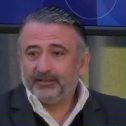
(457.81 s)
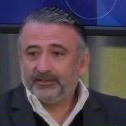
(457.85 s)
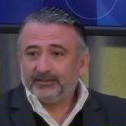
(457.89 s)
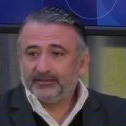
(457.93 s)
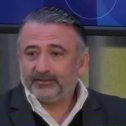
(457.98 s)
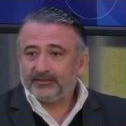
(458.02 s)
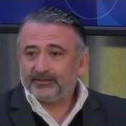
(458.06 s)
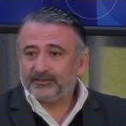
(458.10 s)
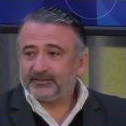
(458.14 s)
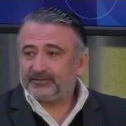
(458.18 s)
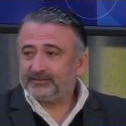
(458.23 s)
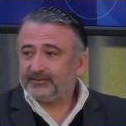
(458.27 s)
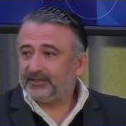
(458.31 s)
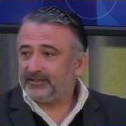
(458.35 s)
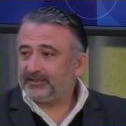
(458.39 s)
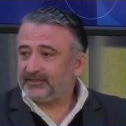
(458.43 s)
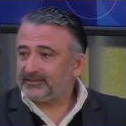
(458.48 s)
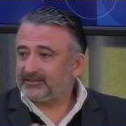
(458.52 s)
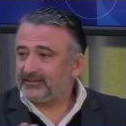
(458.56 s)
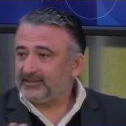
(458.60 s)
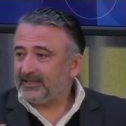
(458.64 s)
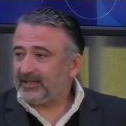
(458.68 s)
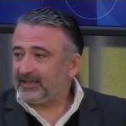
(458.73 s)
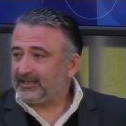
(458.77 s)
there is not a
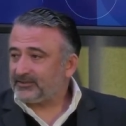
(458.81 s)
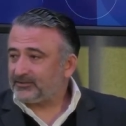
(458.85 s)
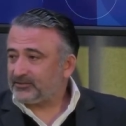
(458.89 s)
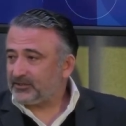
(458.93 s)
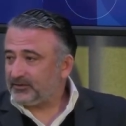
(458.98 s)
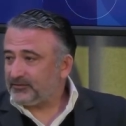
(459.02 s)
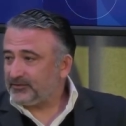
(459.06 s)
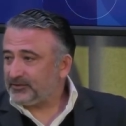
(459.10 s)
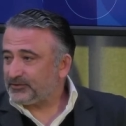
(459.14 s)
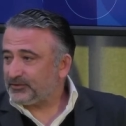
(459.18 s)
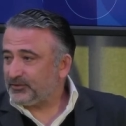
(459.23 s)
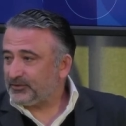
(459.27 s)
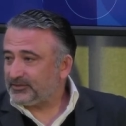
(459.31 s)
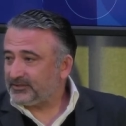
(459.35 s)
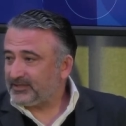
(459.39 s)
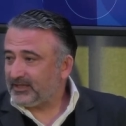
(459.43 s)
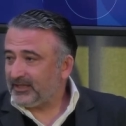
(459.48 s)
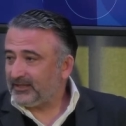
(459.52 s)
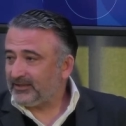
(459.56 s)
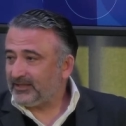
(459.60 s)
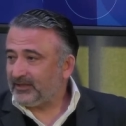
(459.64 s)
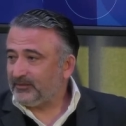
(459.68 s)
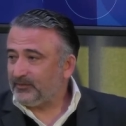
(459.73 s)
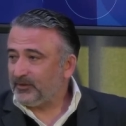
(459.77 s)
select service
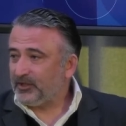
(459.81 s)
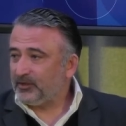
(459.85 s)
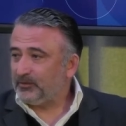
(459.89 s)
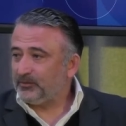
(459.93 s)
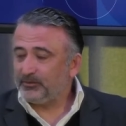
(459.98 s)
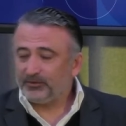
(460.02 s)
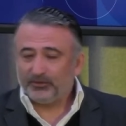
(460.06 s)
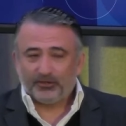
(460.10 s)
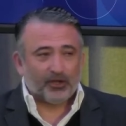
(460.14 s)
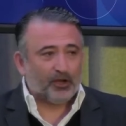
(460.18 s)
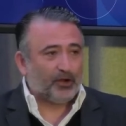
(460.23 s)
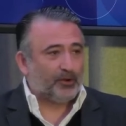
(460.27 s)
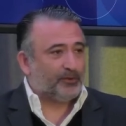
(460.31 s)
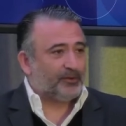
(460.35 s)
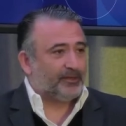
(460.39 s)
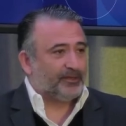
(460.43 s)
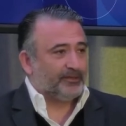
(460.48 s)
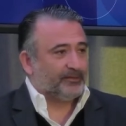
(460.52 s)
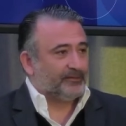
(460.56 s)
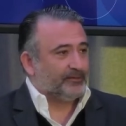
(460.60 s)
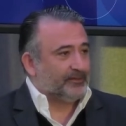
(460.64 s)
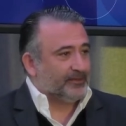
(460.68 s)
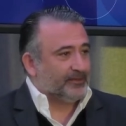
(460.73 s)
hotel that you would go in